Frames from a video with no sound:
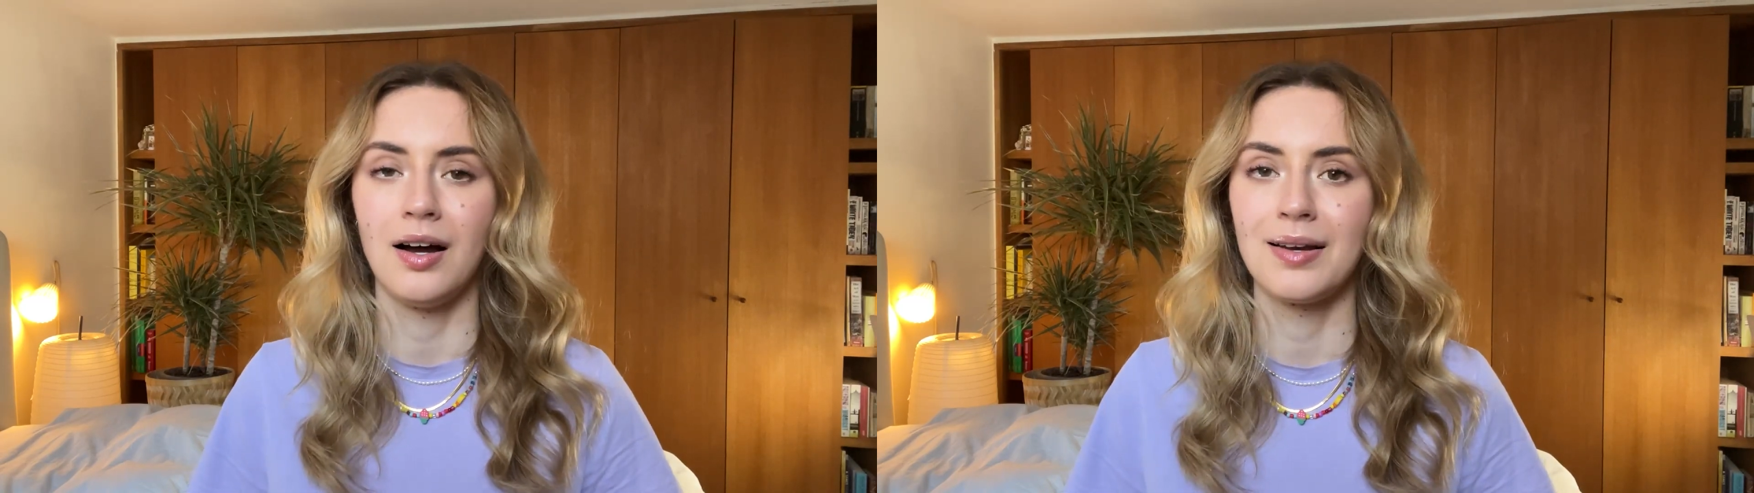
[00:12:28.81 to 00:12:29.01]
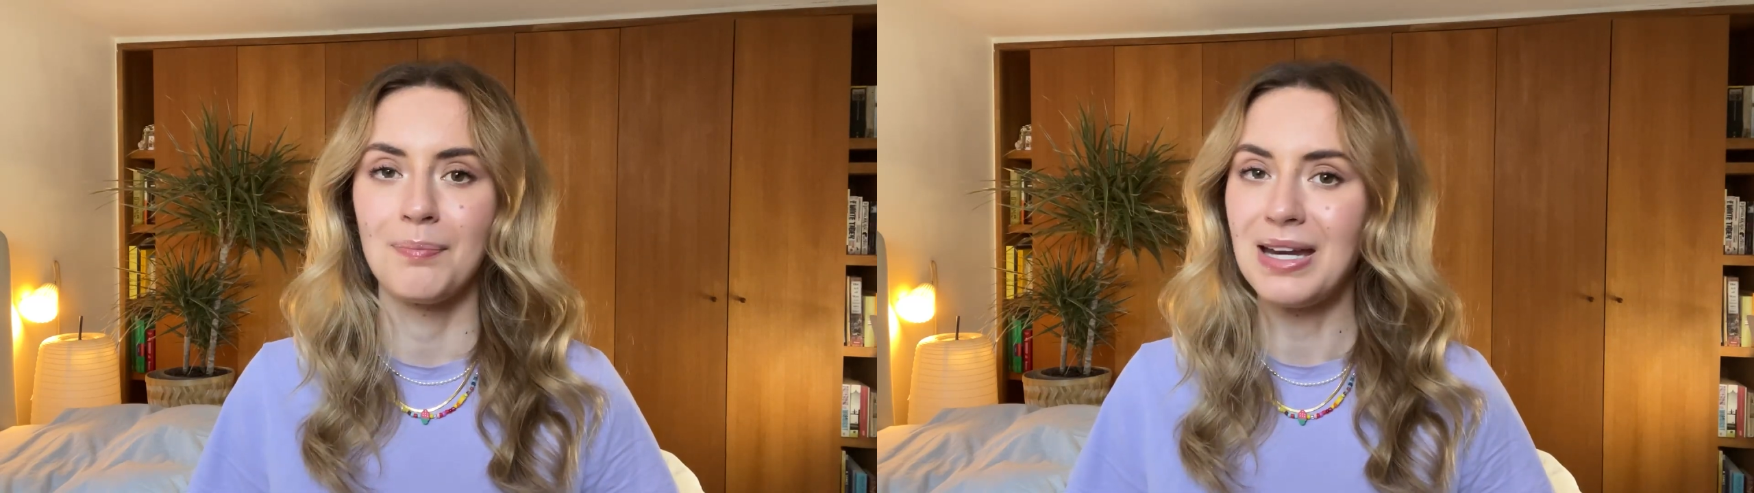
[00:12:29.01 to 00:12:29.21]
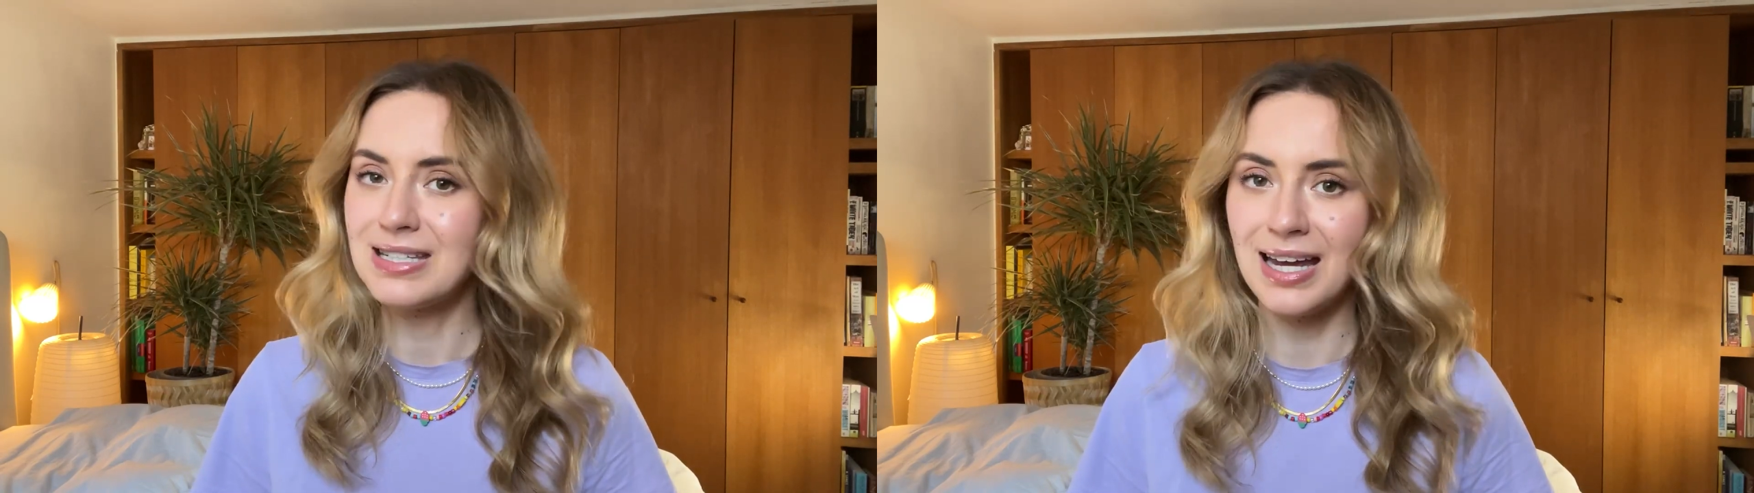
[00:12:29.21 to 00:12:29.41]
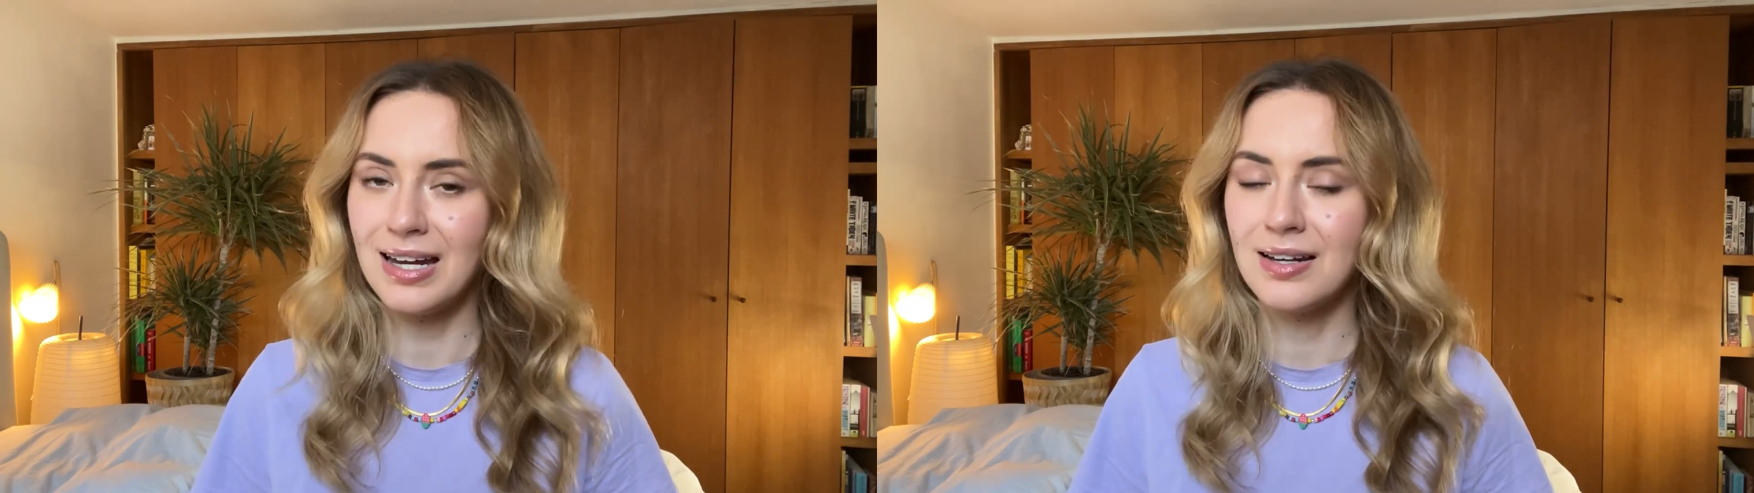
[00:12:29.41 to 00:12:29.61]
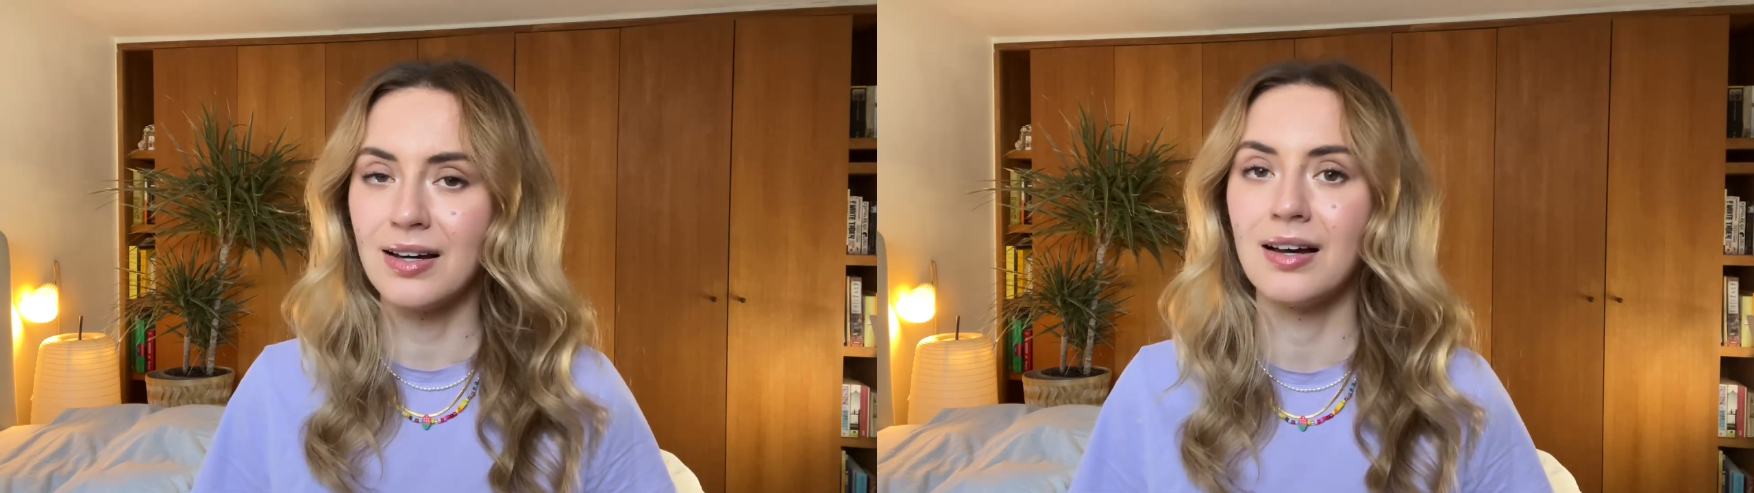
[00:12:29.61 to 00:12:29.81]

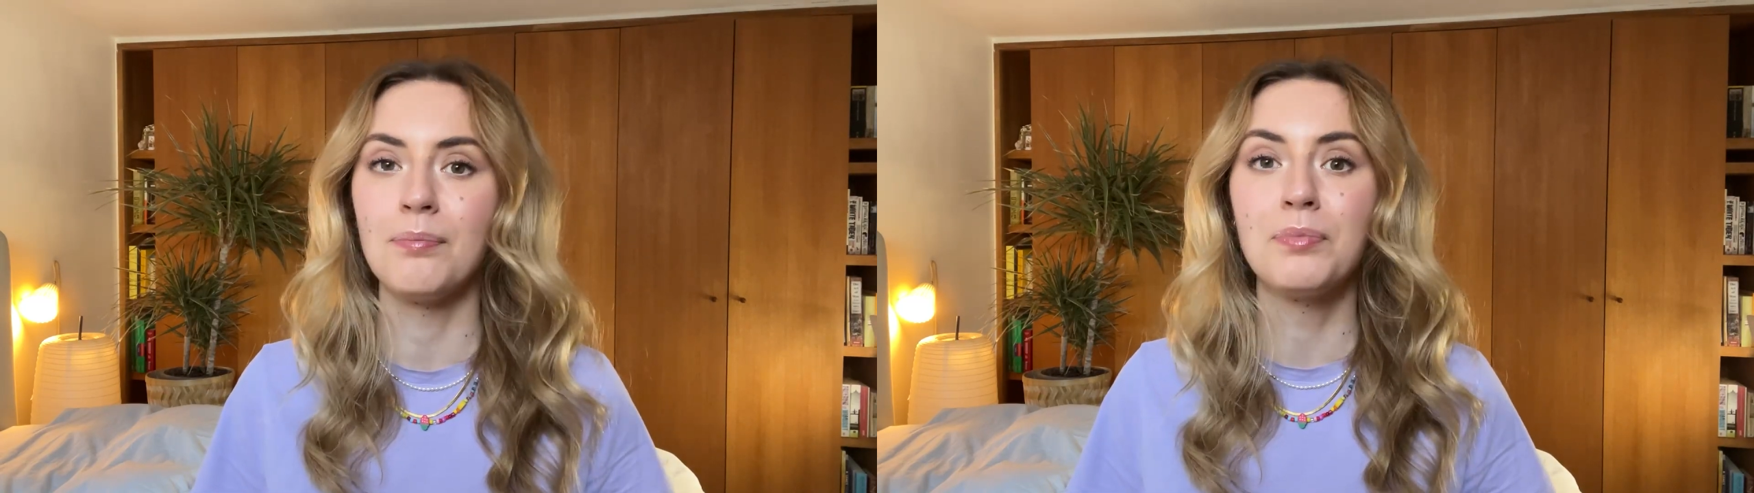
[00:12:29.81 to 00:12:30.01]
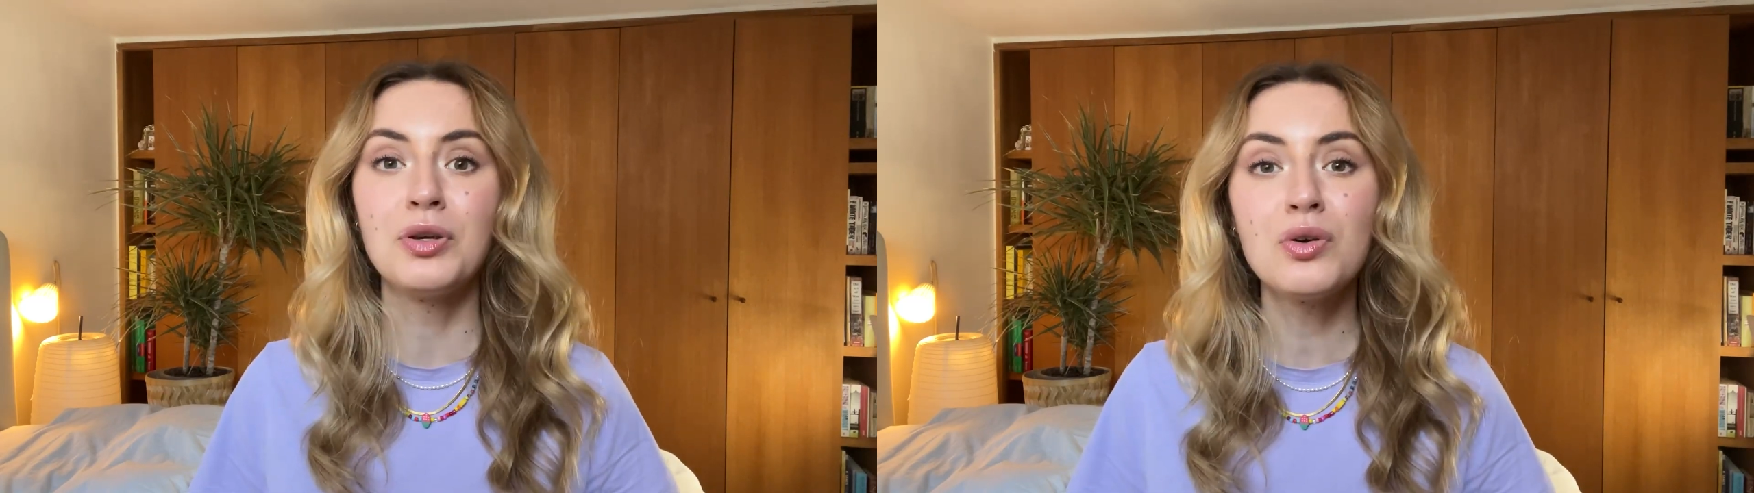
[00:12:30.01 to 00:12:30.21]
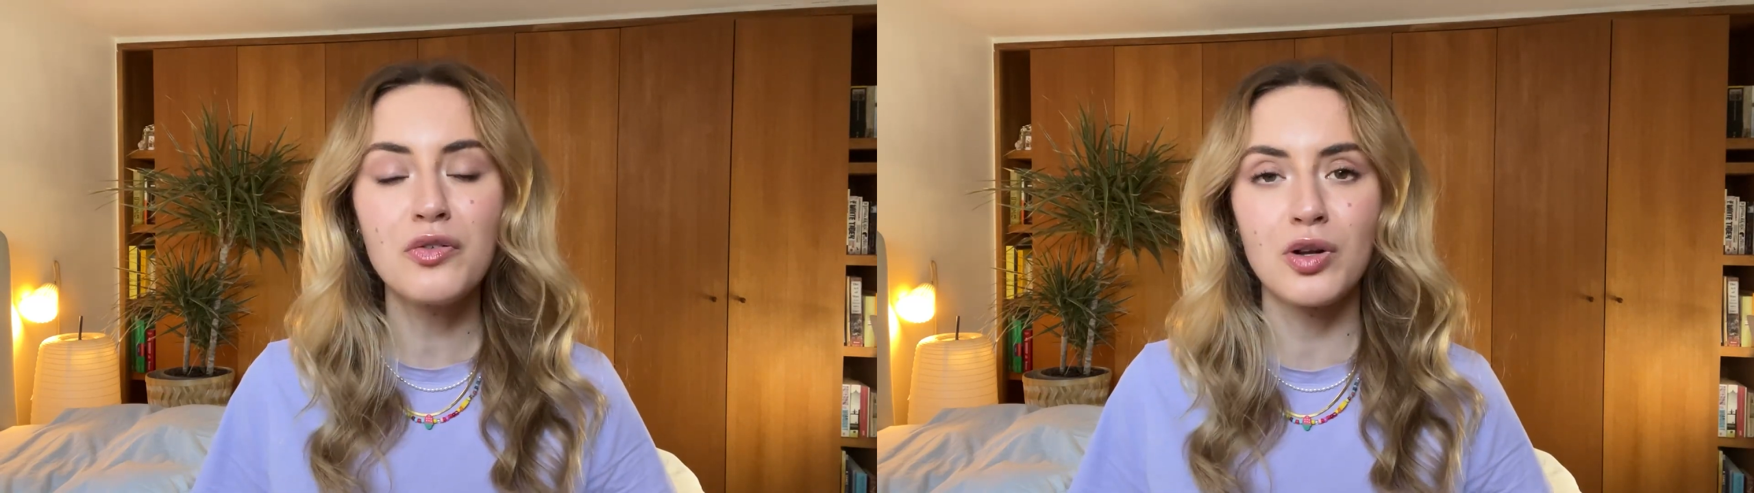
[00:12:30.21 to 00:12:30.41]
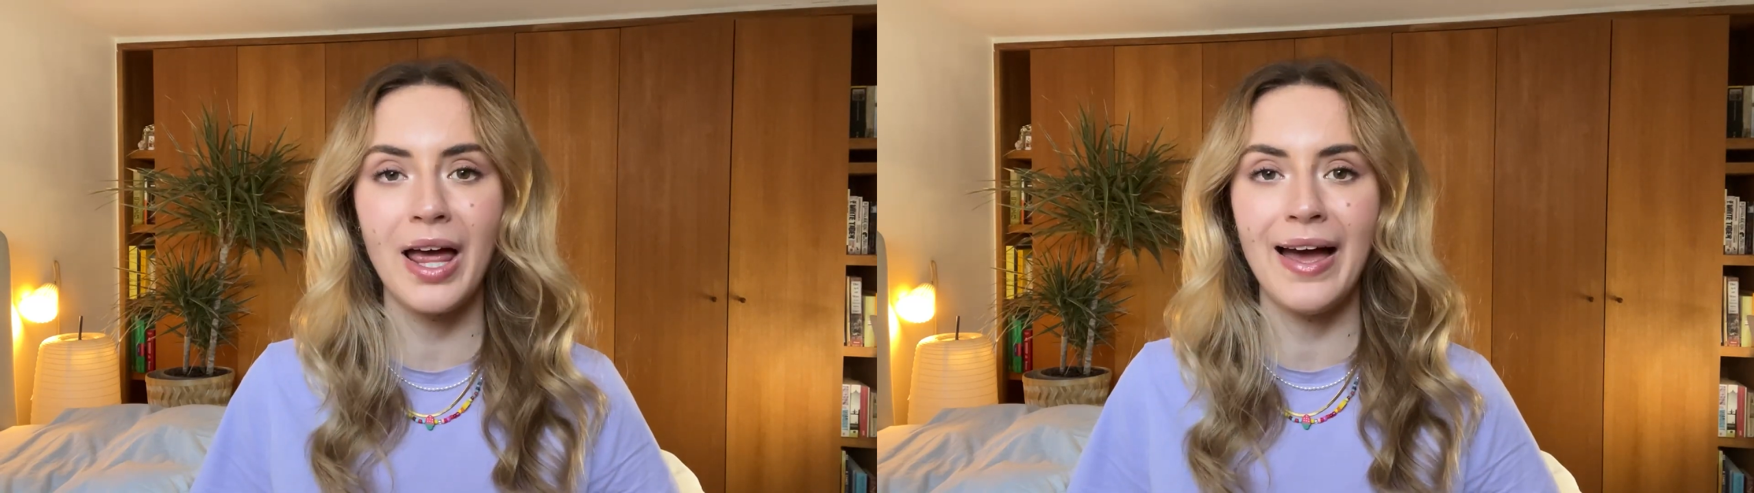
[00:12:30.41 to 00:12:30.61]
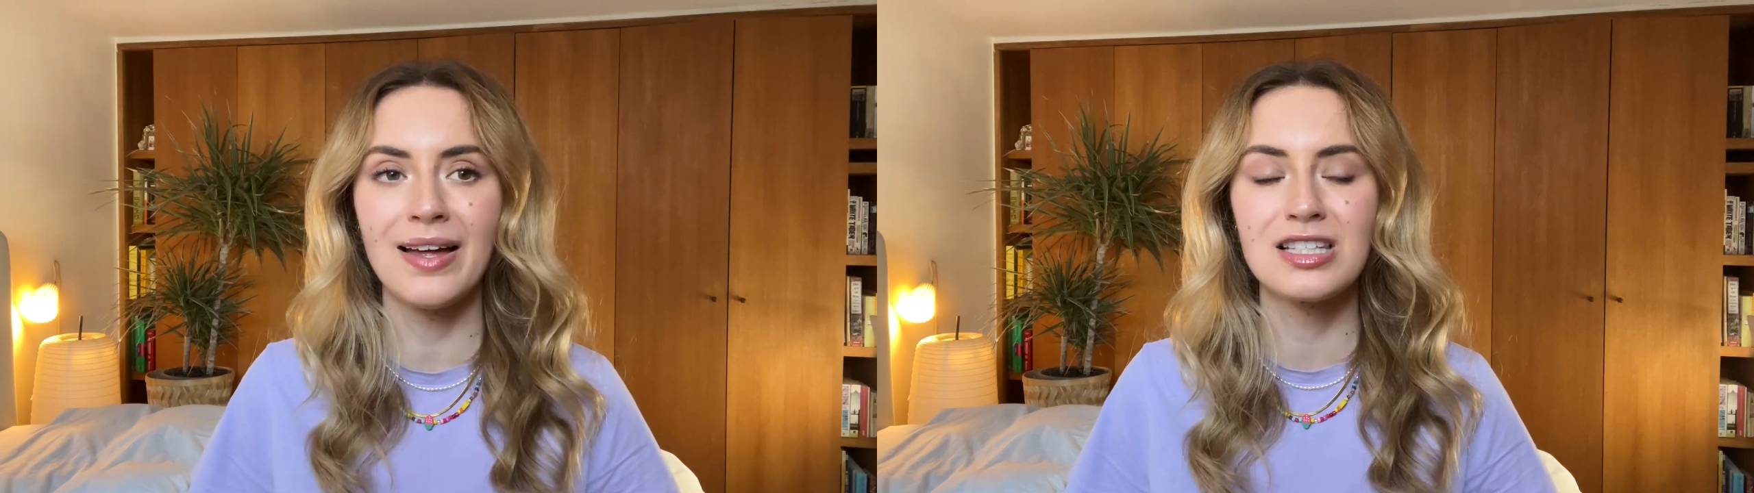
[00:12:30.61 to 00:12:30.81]
maintain beautiful
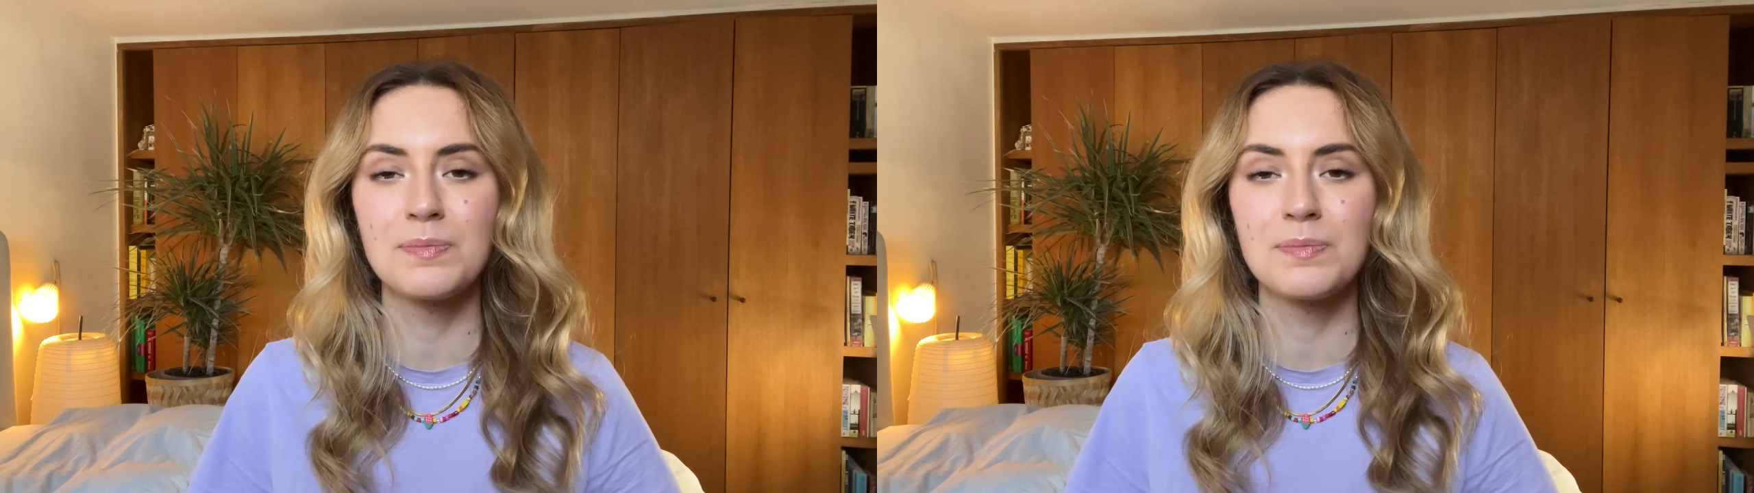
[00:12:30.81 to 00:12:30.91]
hands